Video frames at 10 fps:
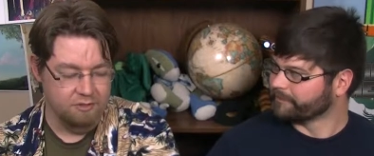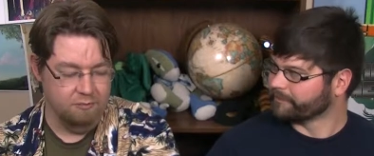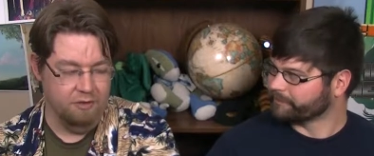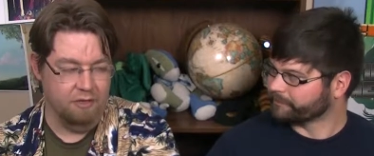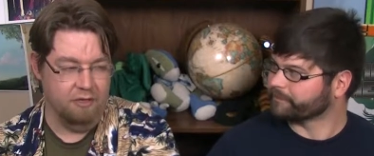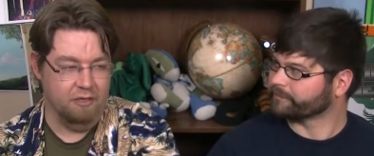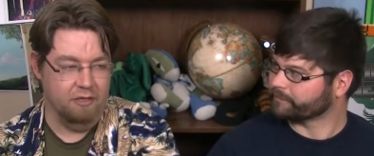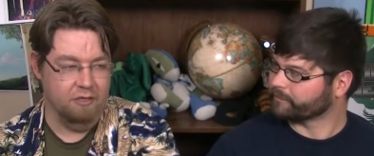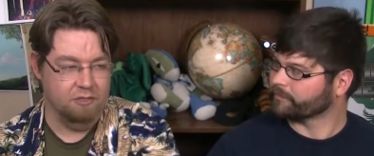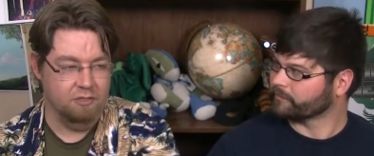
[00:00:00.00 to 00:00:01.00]
Speaker 1: same way. Like,
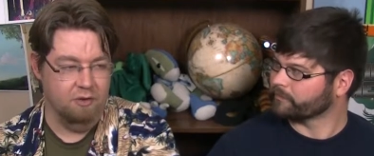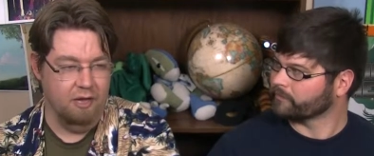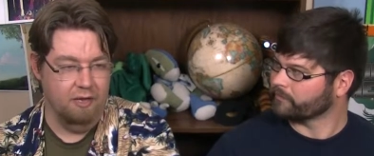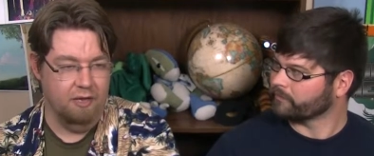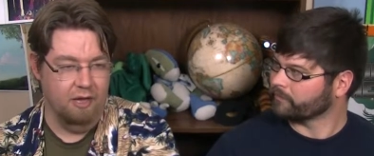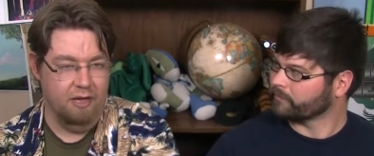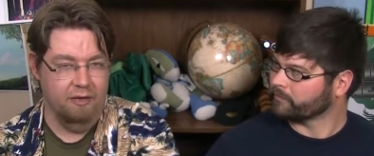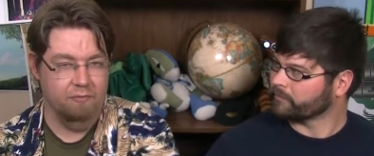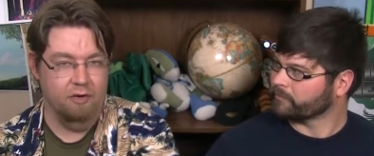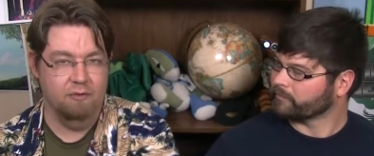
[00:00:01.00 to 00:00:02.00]
uh, so I
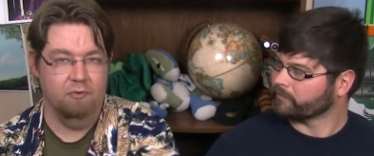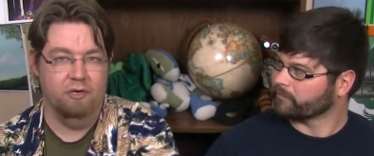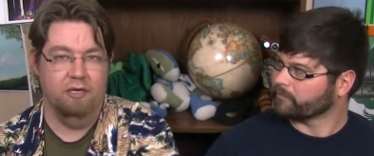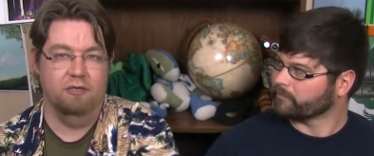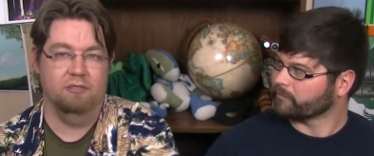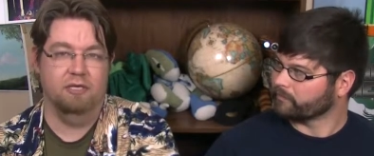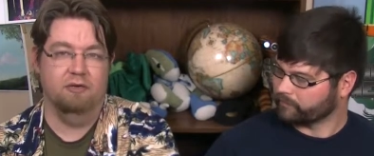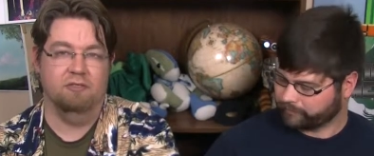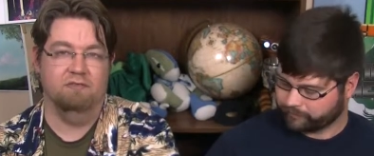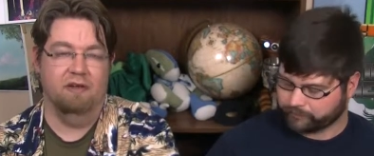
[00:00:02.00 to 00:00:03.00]
I run in the morning. I use the
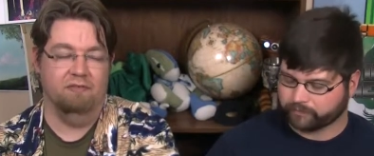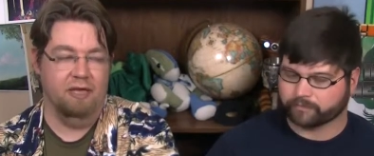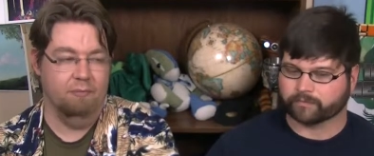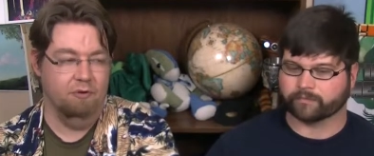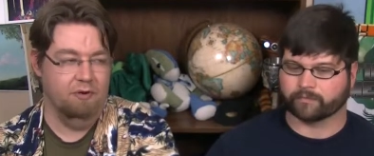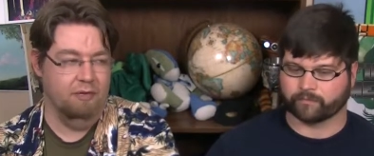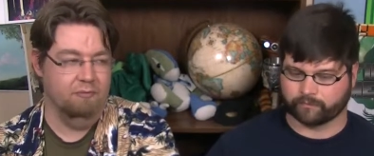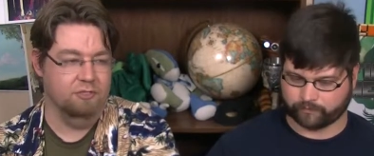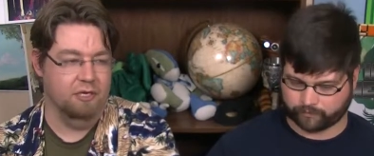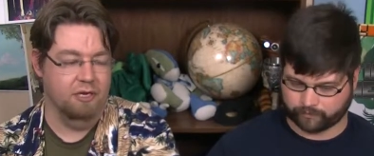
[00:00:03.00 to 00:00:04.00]
Couch to 5K
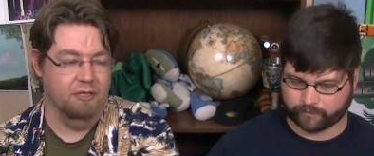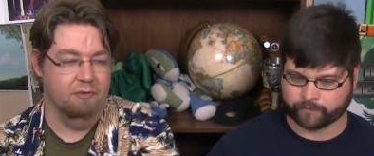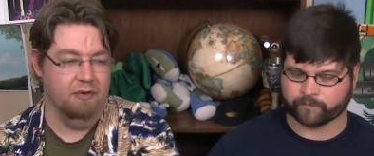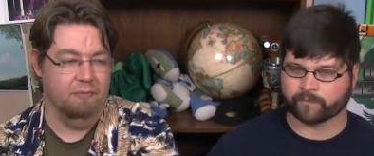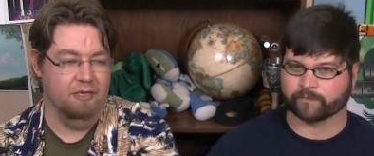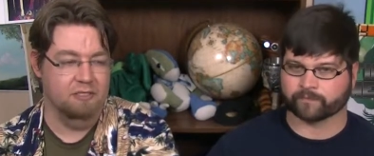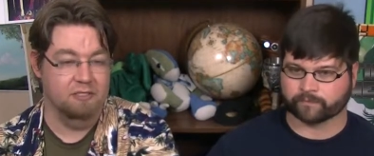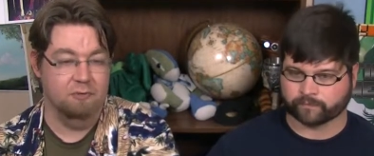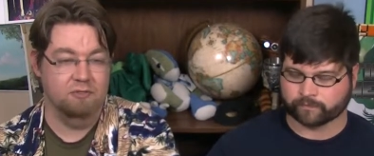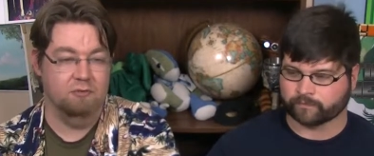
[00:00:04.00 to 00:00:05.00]
program, which mm-hmm. I highly recommend.
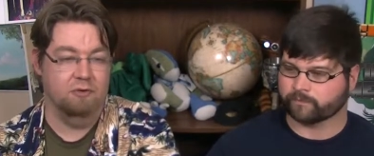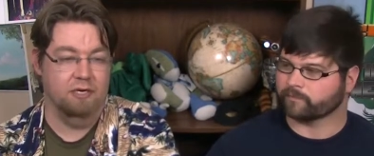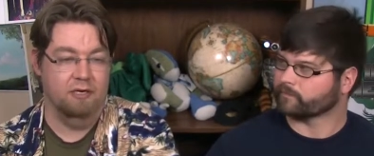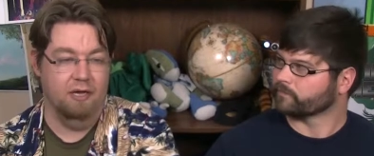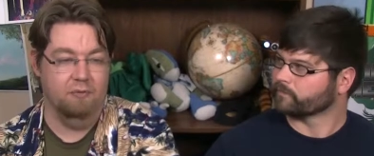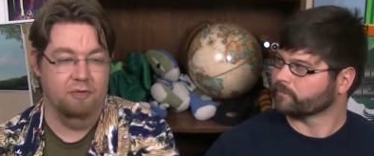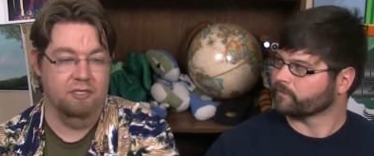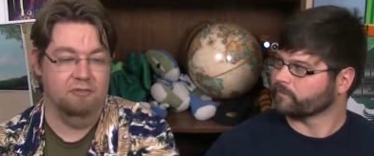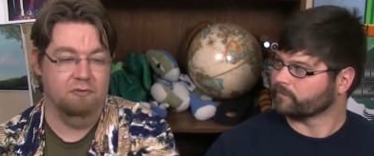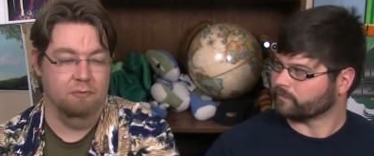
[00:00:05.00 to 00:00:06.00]
It's supposed to work in nine
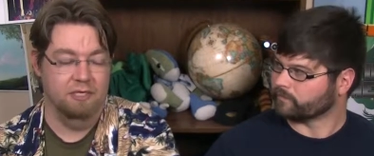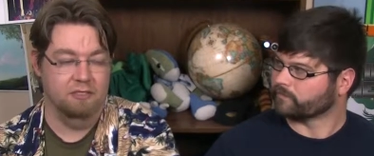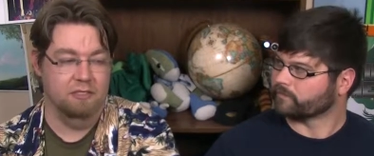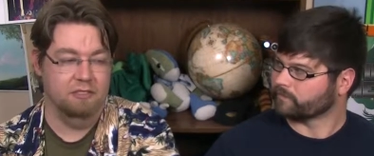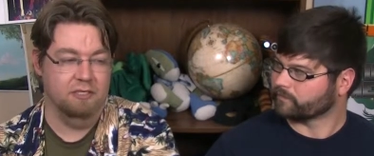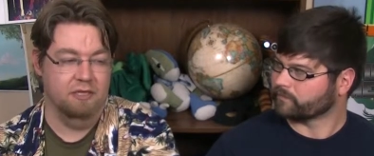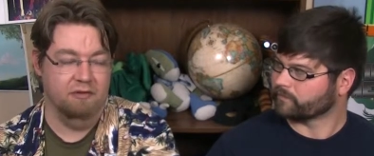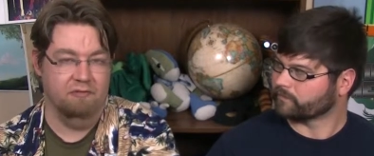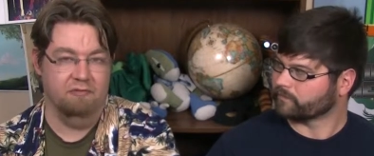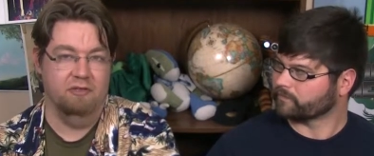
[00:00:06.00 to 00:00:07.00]
weeks. For me, it's going to take
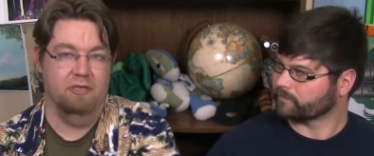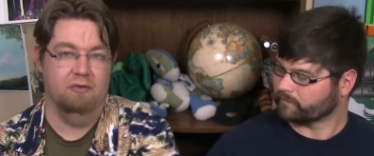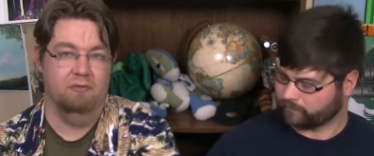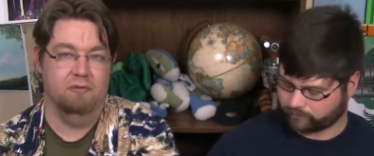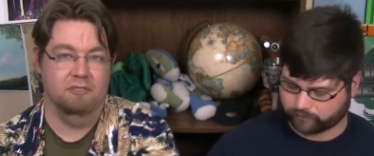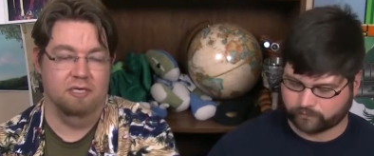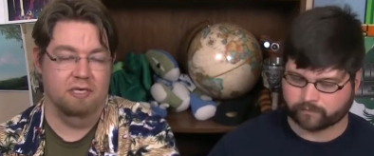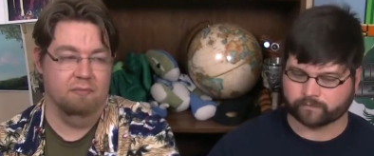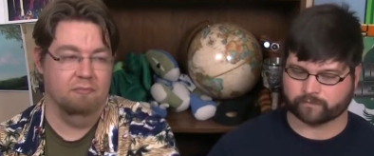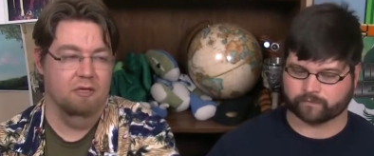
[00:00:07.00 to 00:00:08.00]
like 15 because
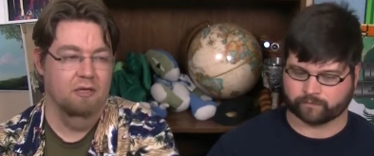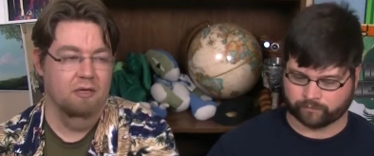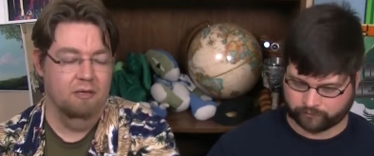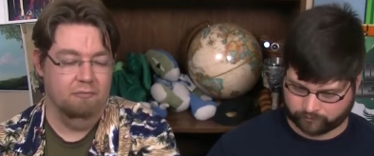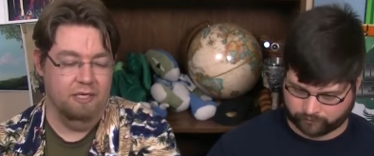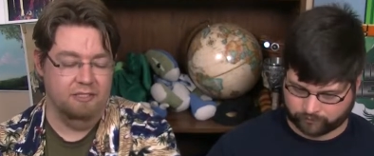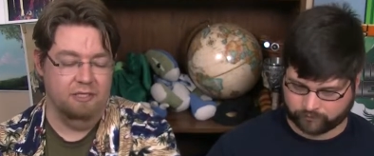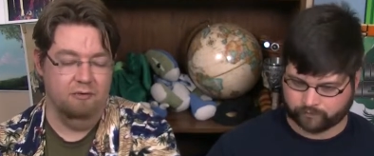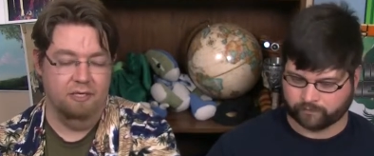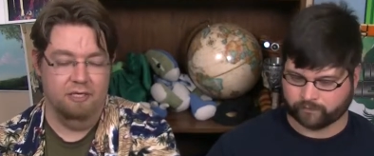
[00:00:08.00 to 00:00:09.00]
mm-hmm. I keep
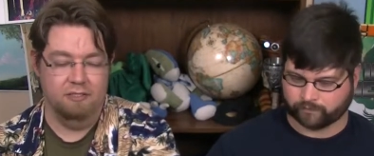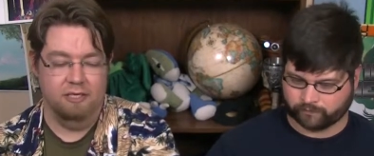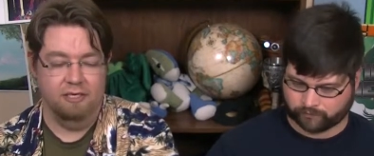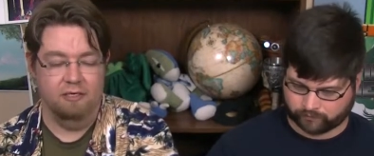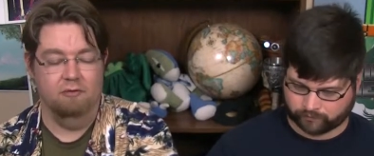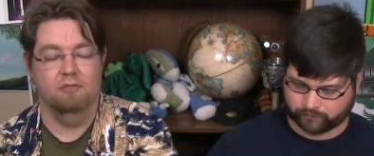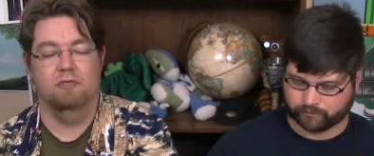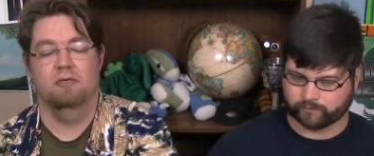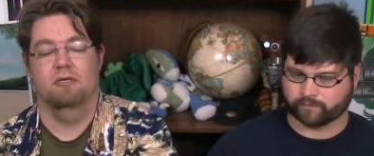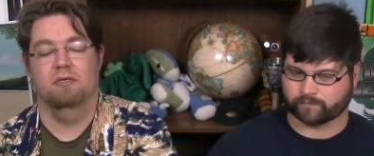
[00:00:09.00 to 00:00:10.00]
plateauing and it's getting
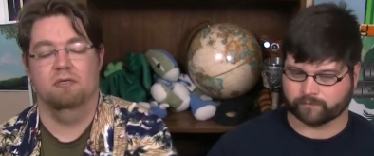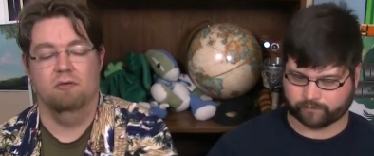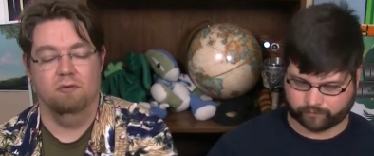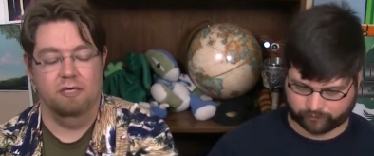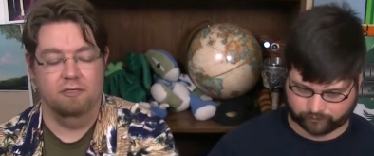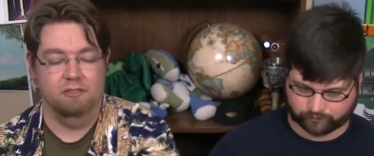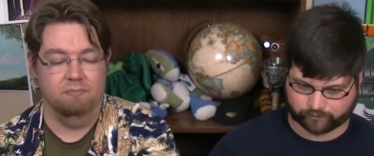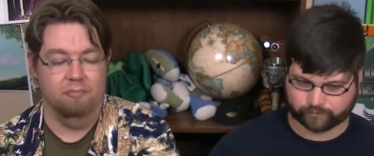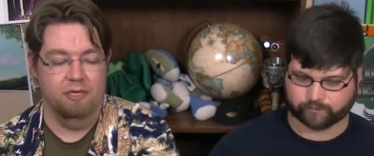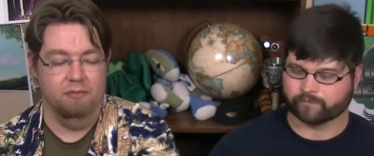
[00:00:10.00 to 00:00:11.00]
colder and cold air.
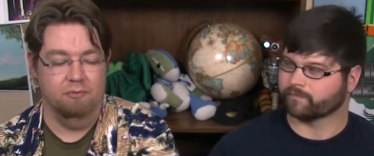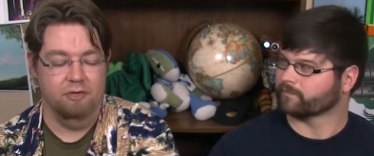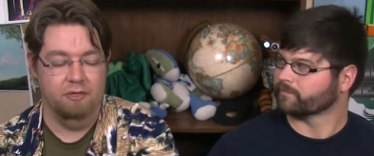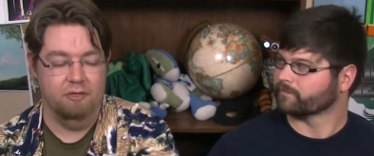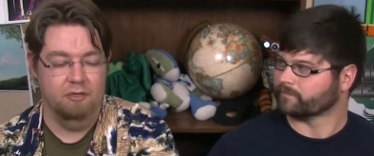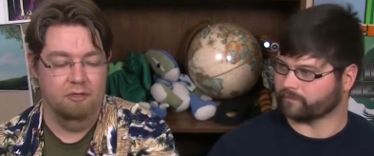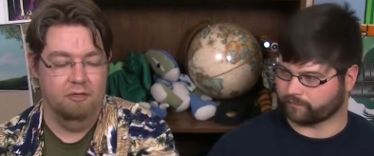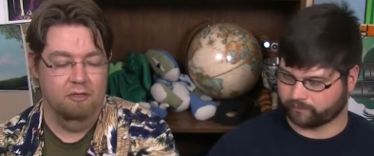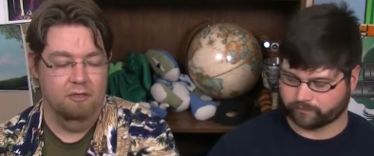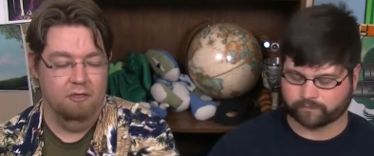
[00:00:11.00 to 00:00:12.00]
It's a pain to breathe.
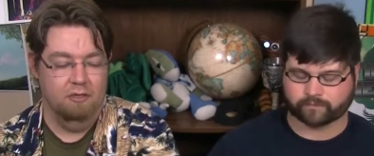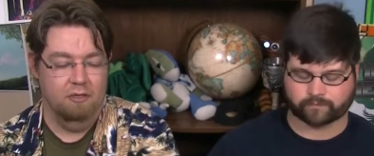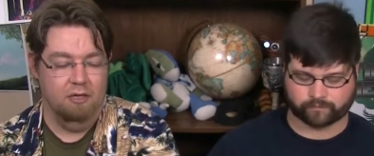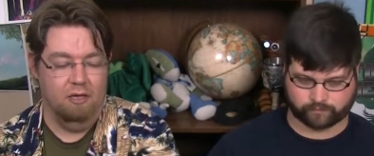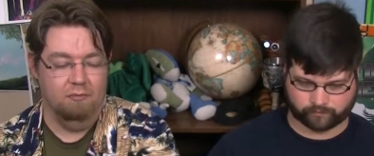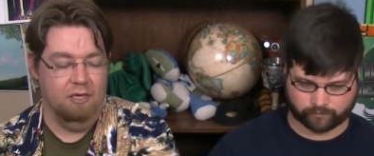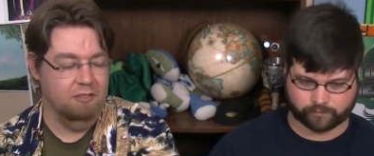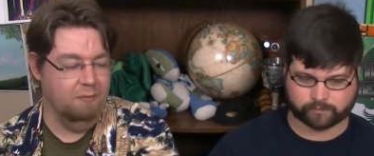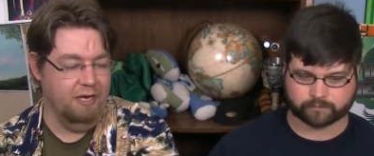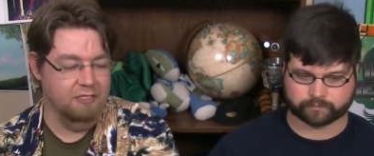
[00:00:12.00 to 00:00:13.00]
Mm-hmm. Um,
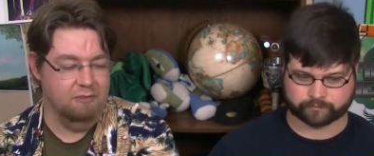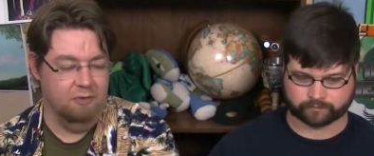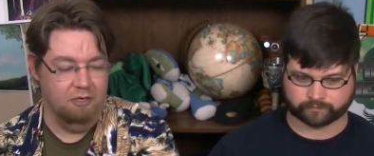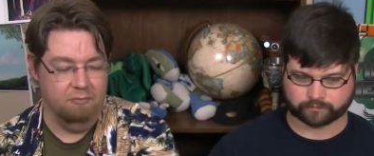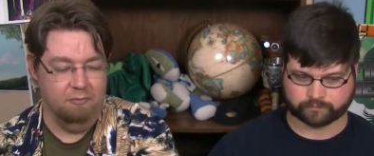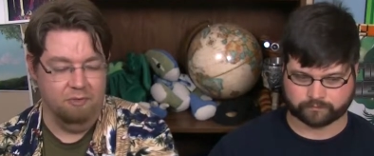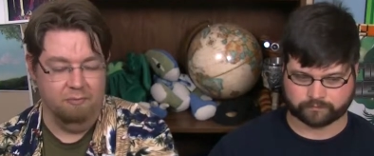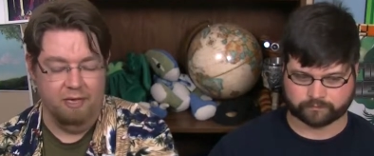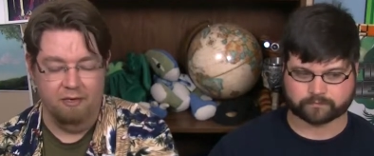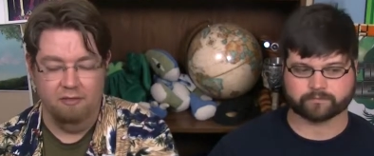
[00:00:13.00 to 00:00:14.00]
not as bad as smog, but
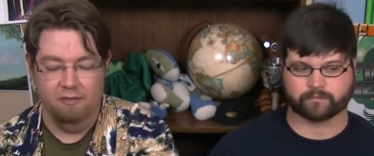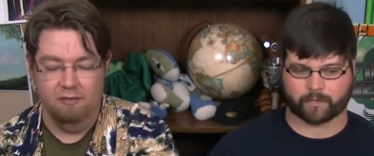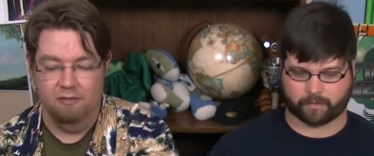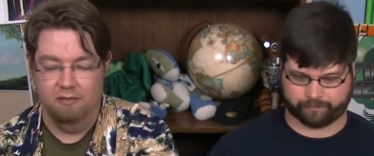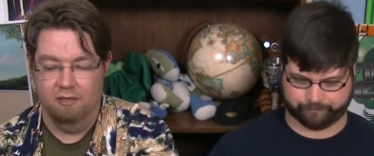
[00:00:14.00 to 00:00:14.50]
pretty bad. Yeah.